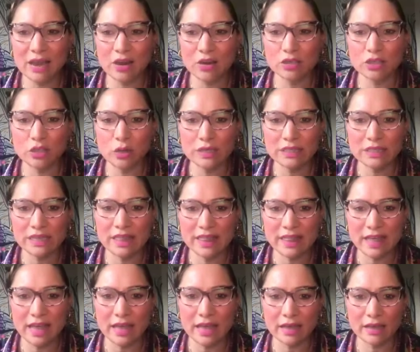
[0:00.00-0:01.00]
iron. Chapa.
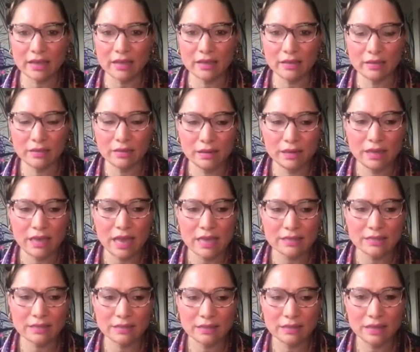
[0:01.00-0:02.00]
Thick.
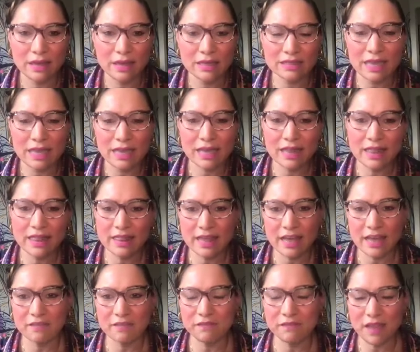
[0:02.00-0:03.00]
Yes. It's like a
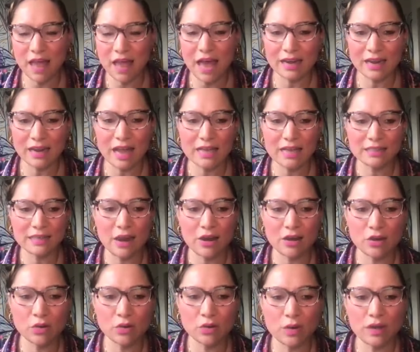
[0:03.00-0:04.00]
thick have, cast
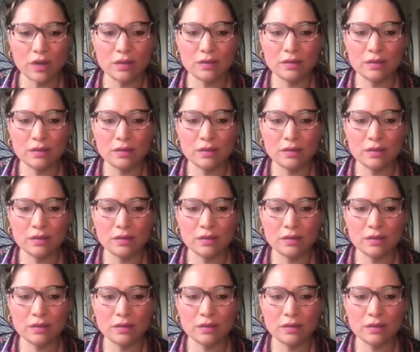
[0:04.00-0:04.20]
iron.